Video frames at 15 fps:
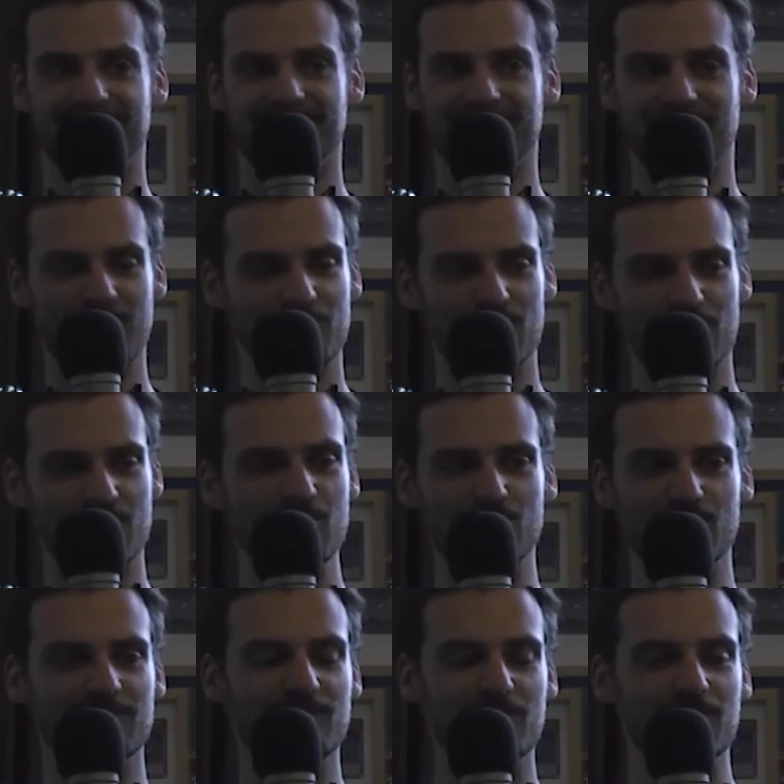You
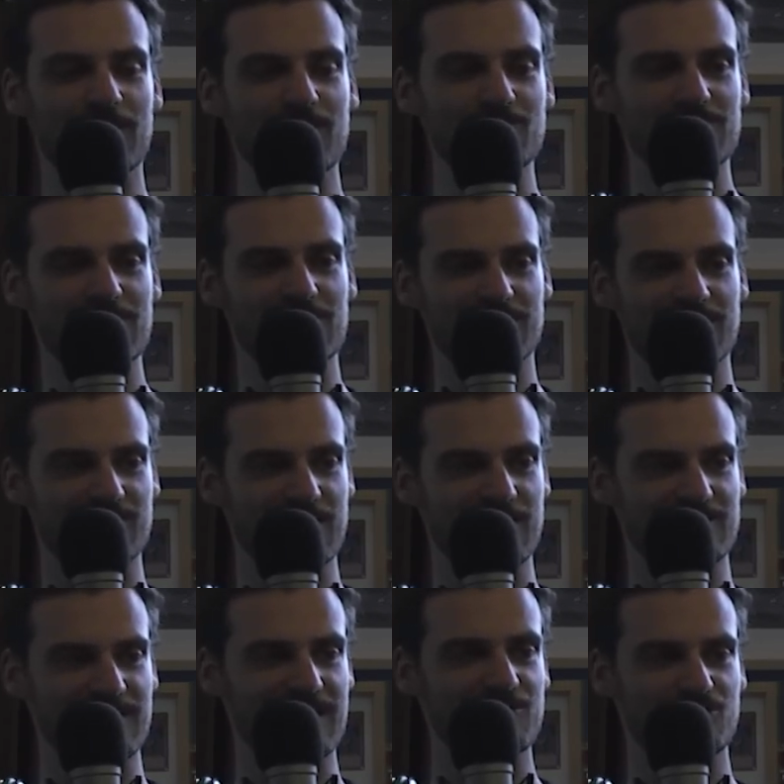shouldn't feel guilty because it's
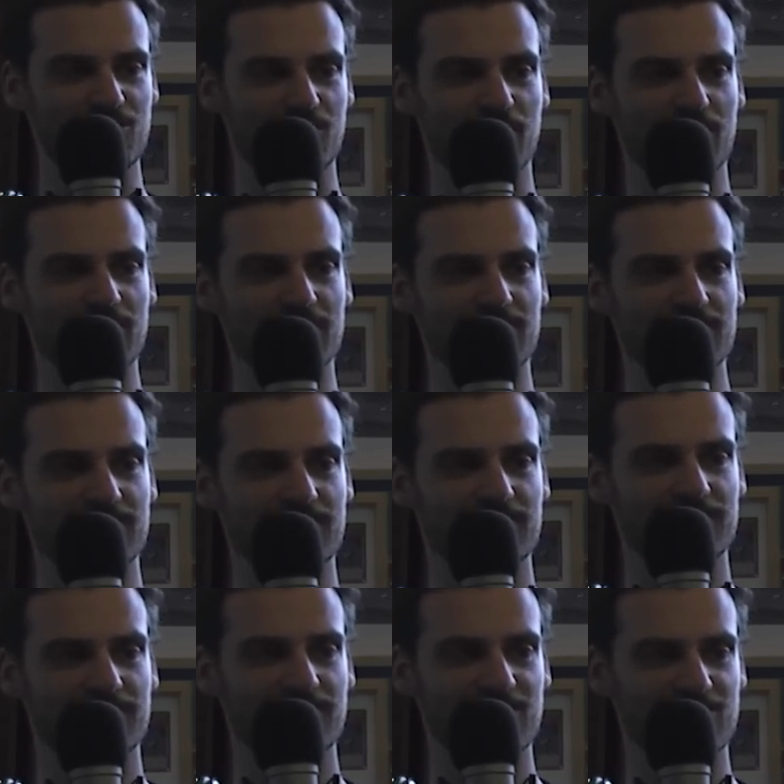an entry point.
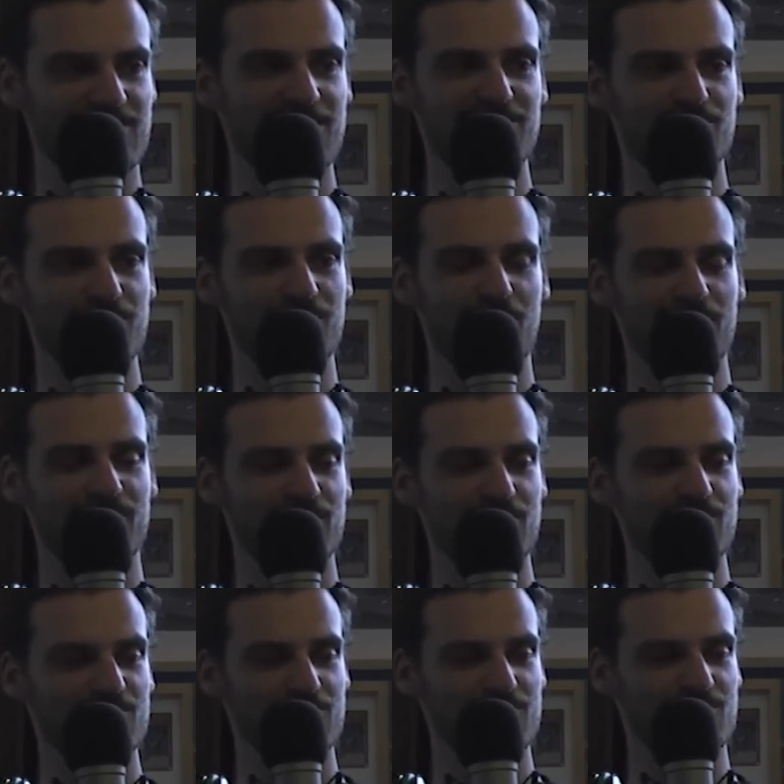It's an entry point for you
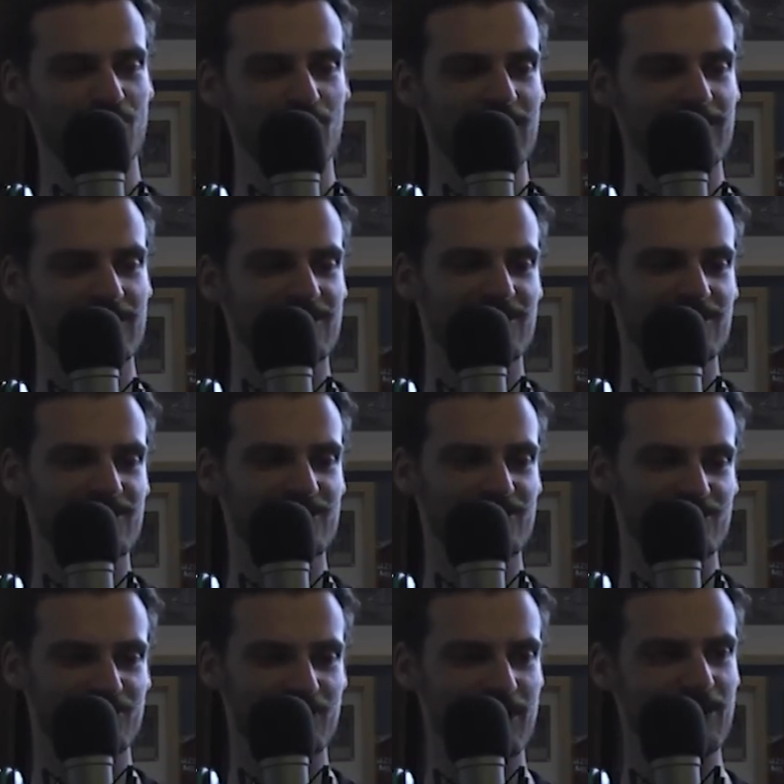to enjoy
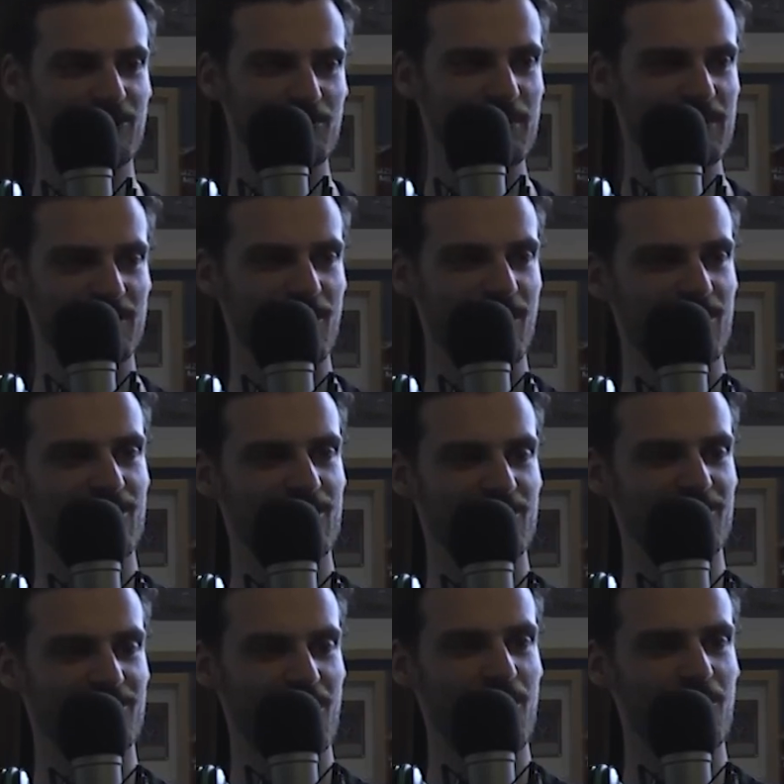the little bit of
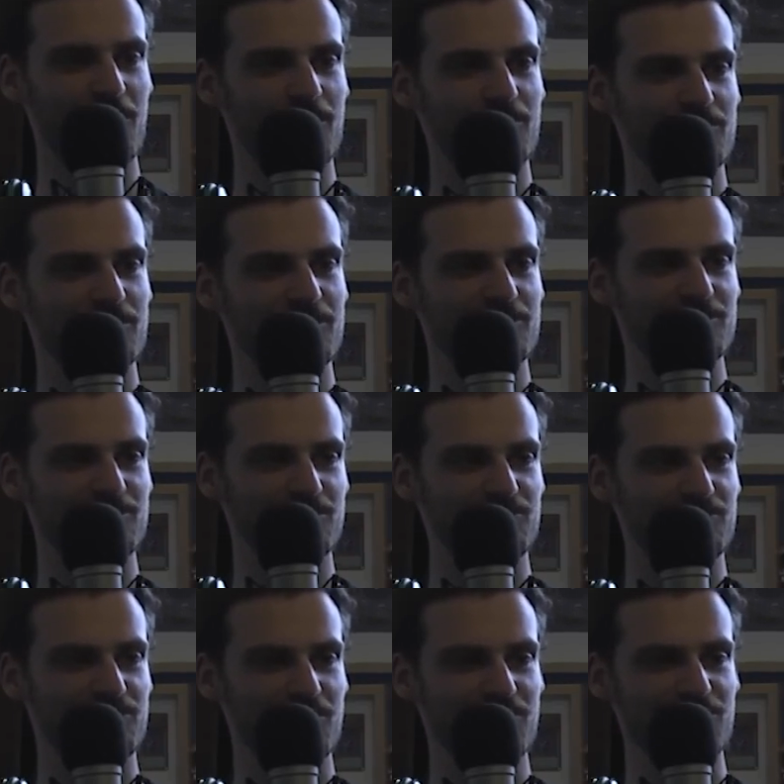car world that
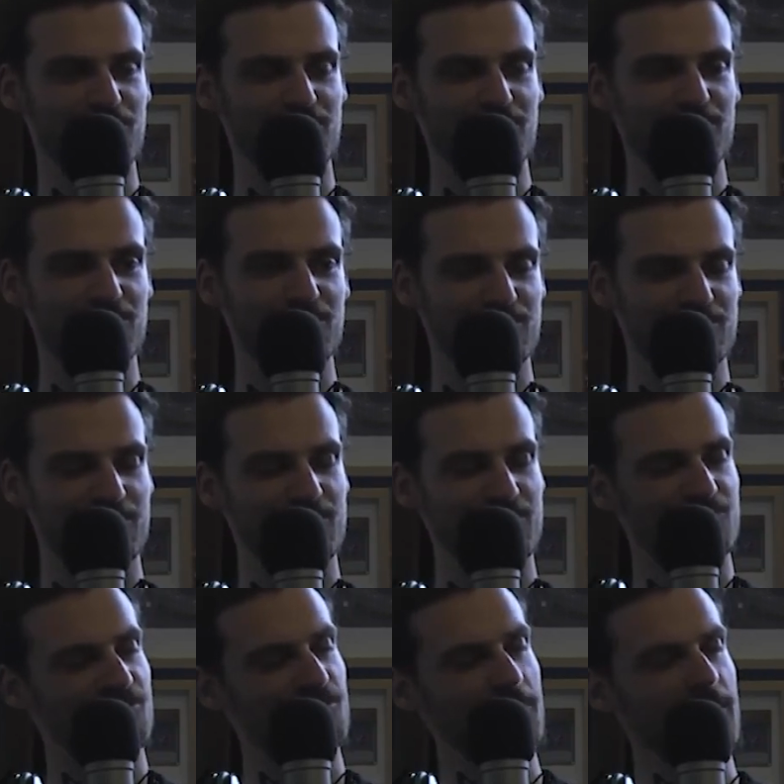you experience
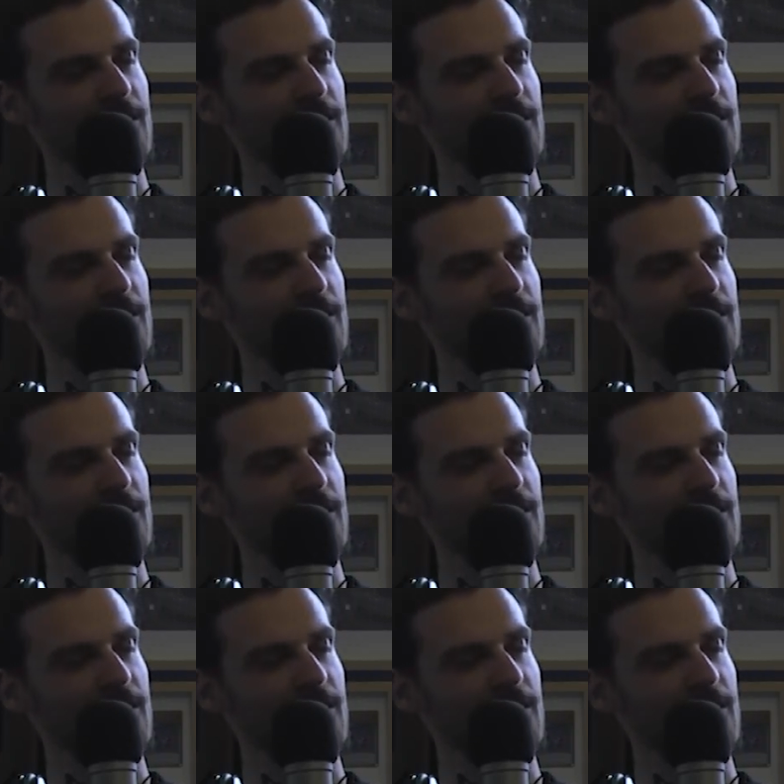through me.